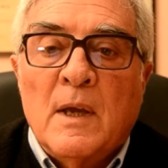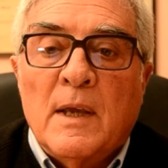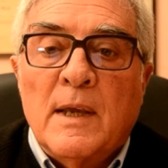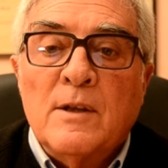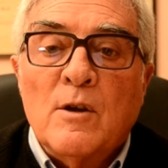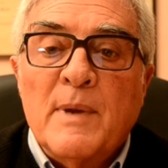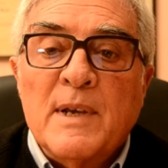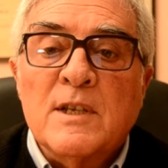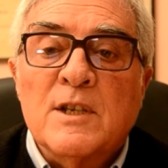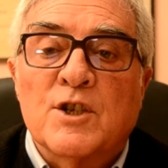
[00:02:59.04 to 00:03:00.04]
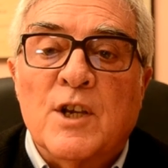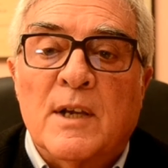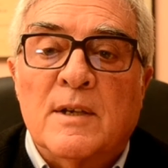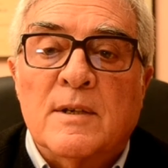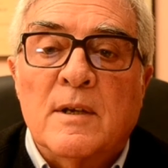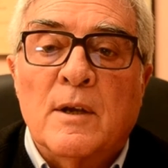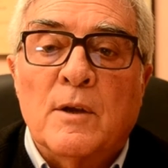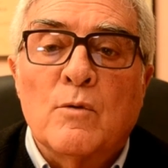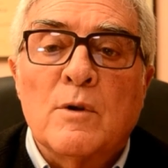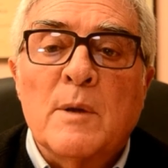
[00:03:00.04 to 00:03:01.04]
In domestic chicks,
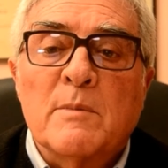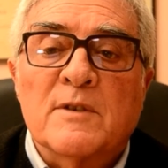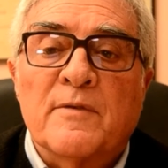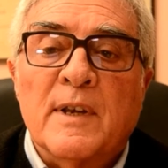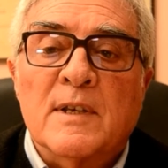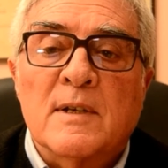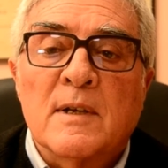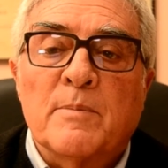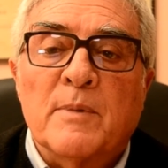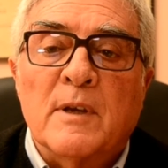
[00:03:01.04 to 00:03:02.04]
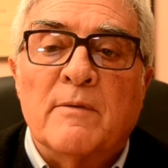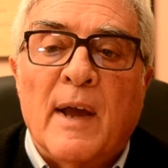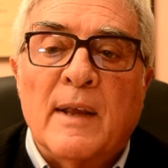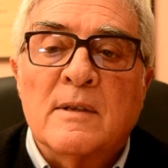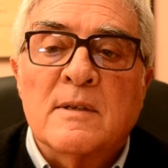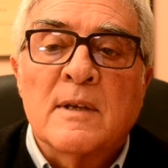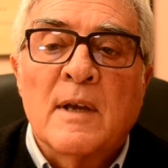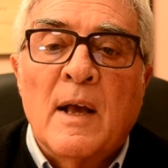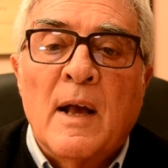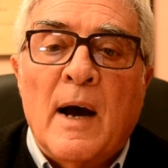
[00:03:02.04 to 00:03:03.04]
unihemispheric sleep events
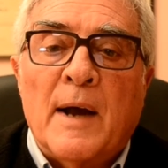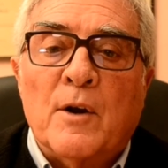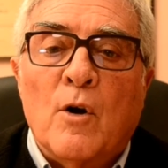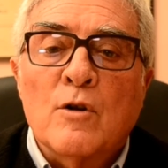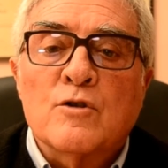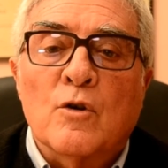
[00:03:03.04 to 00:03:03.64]
are also